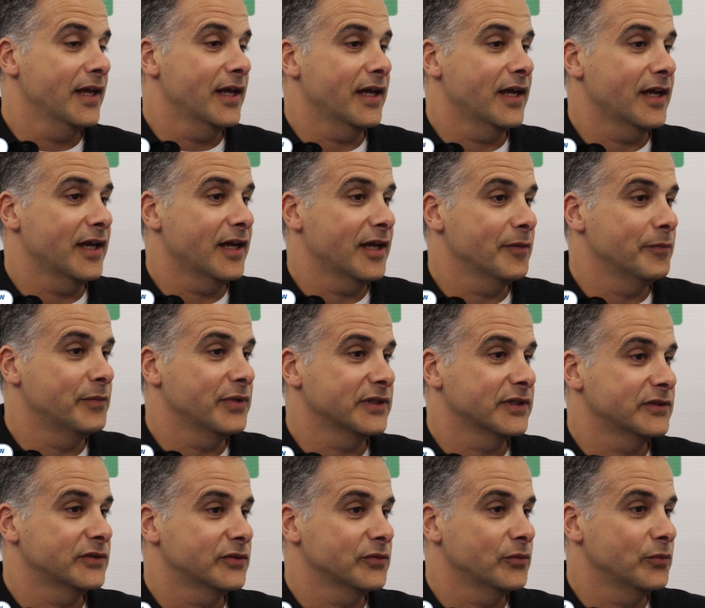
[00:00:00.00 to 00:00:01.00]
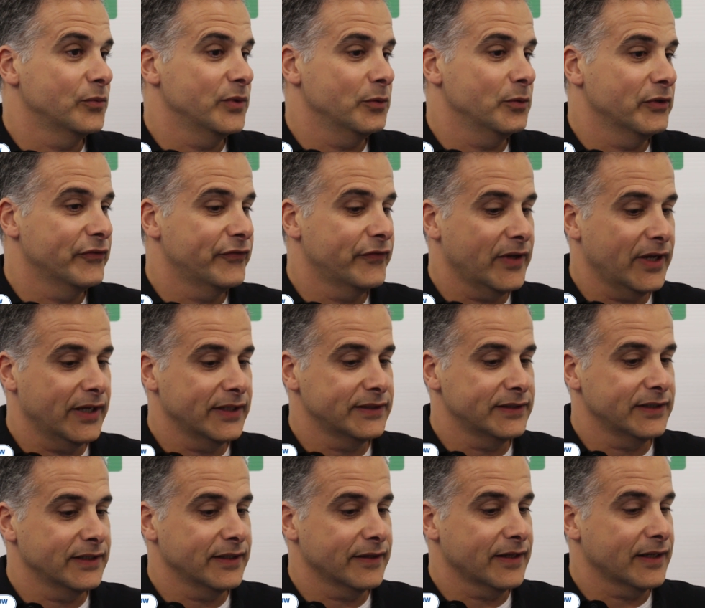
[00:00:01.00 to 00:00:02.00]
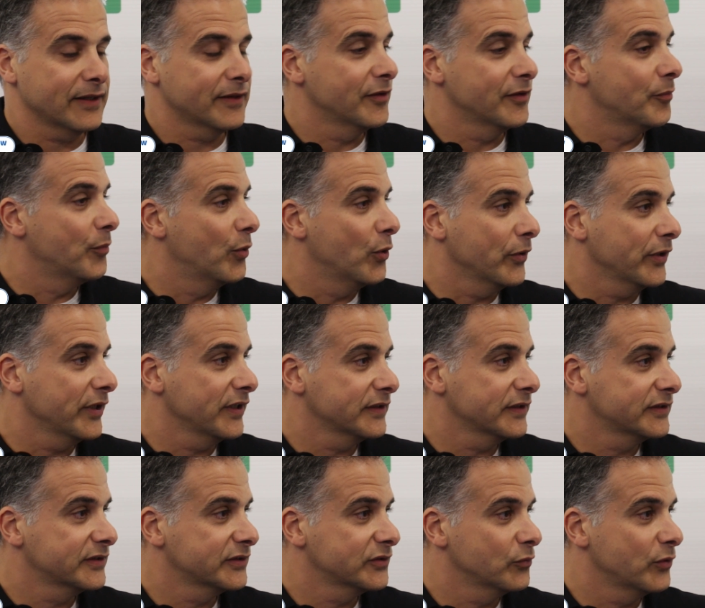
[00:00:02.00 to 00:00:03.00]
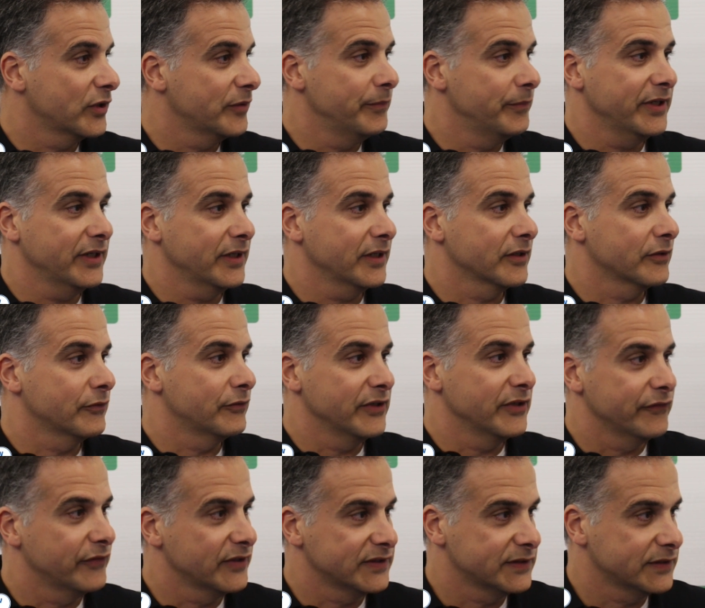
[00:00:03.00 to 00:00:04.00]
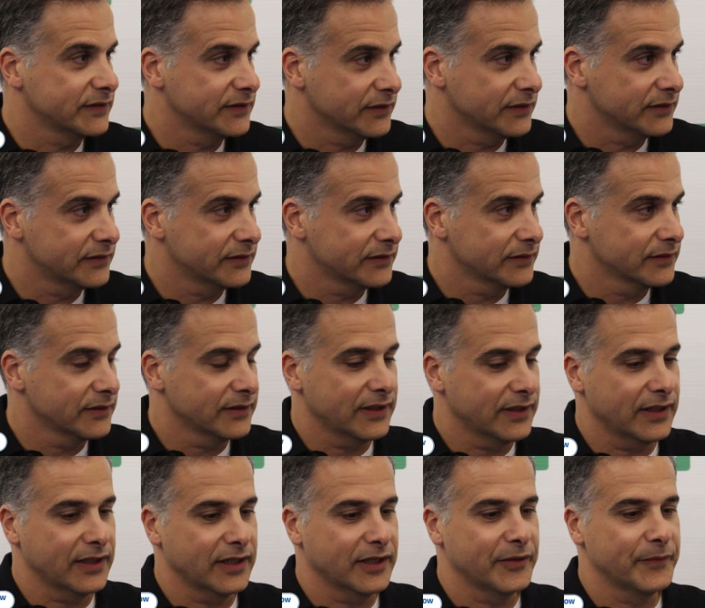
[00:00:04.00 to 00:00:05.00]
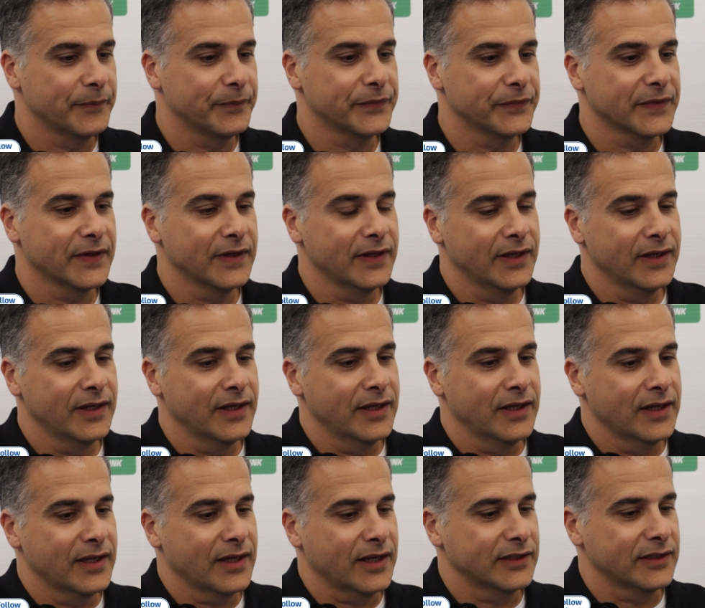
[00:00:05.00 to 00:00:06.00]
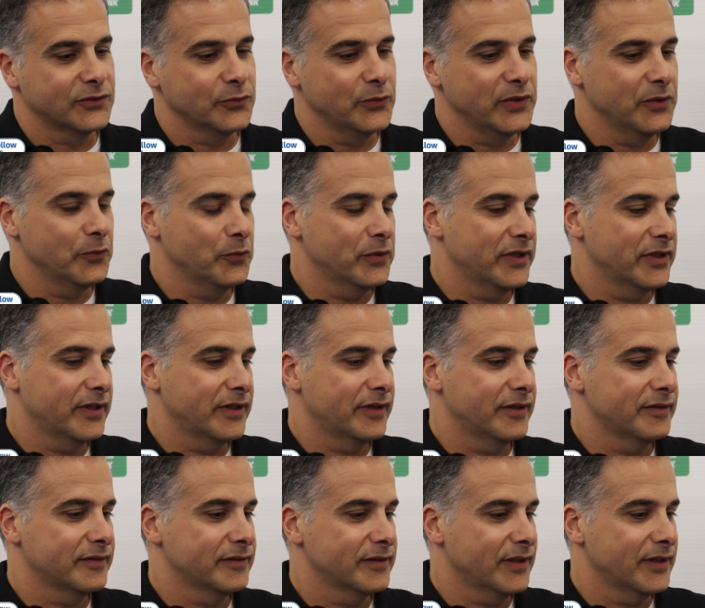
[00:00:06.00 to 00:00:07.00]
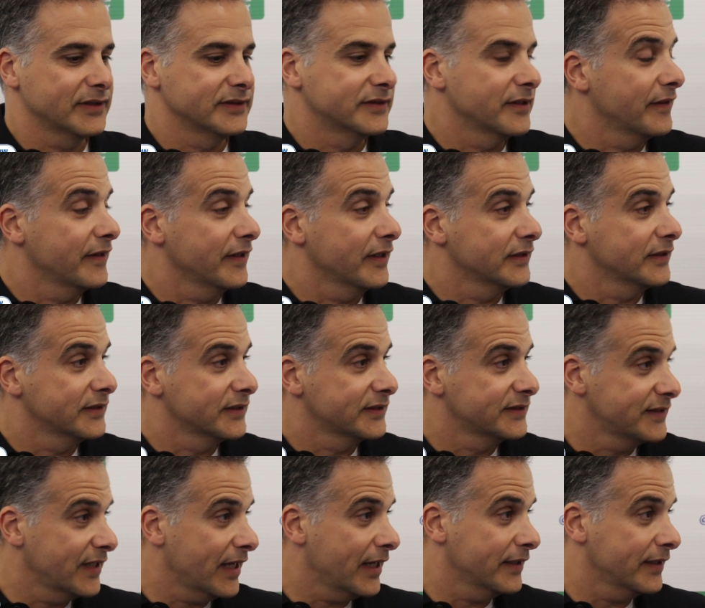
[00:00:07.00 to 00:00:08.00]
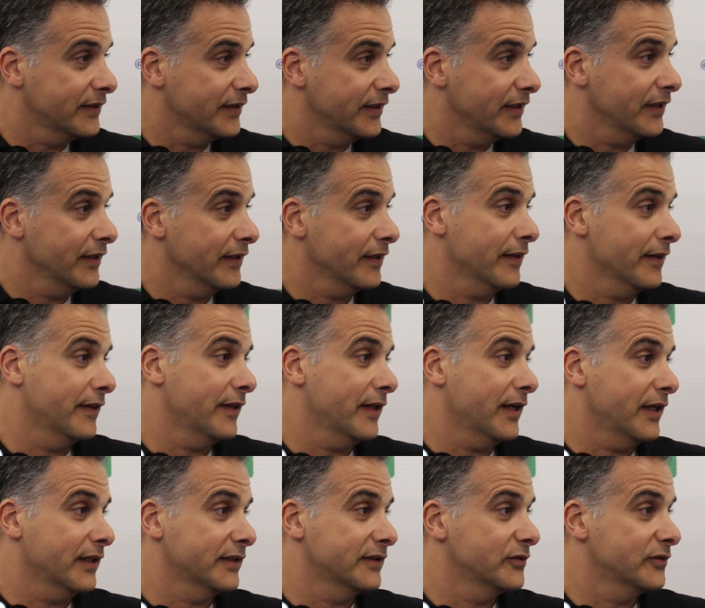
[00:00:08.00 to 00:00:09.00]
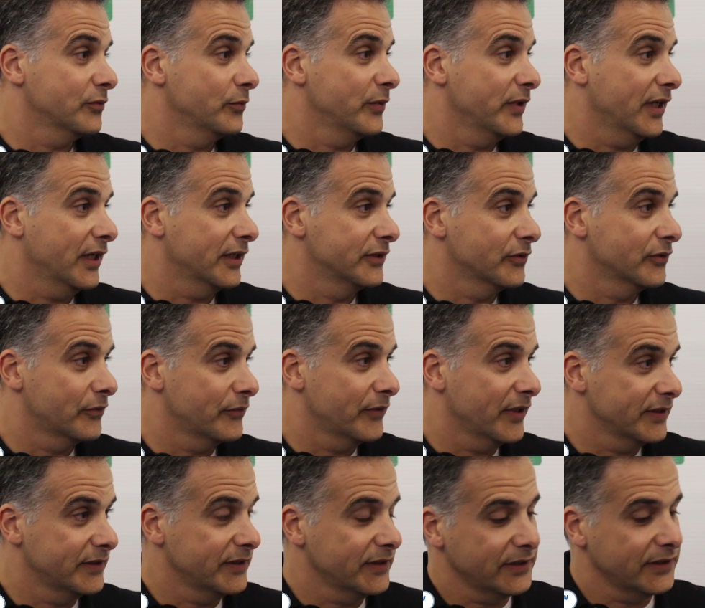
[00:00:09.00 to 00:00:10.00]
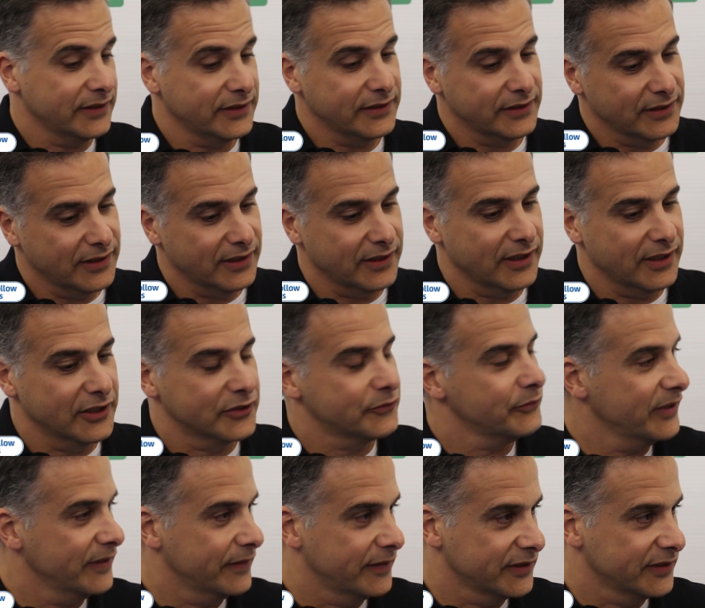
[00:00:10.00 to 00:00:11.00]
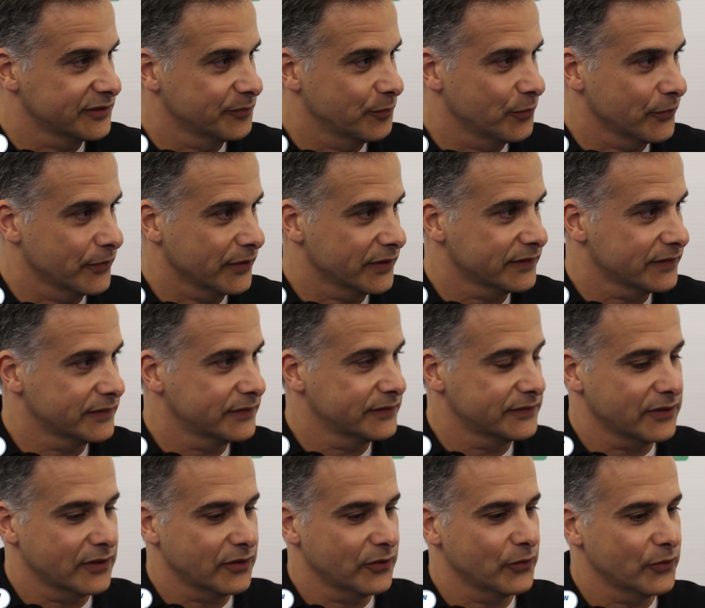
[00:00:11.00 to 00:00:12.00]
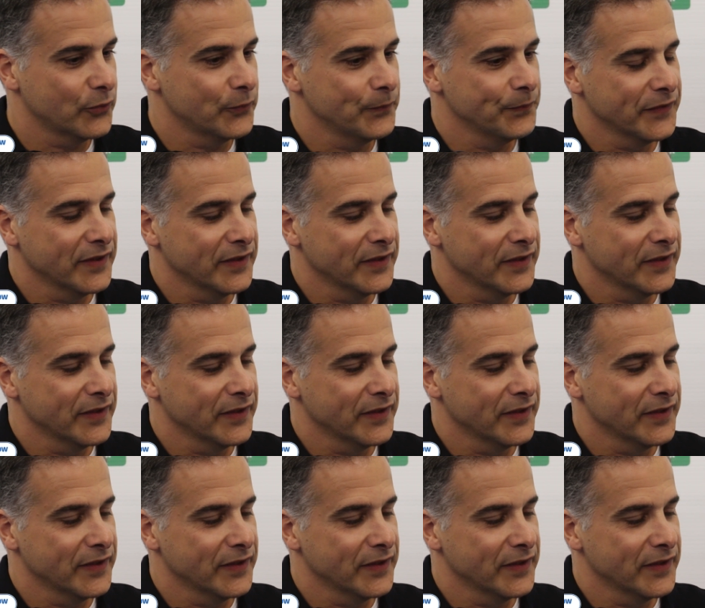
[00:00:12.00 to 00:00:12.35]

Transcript: but we were finding that the points were being revisited. And we were under the understanding that we had already agreed these points. So